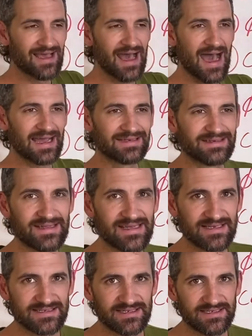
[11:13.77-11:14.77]

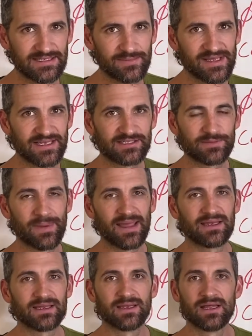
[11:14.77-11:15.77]
Ideas need to be
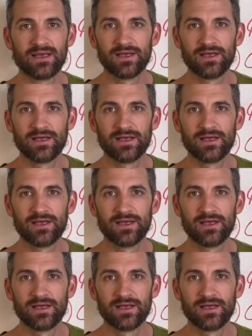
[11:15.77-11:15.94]
expanded,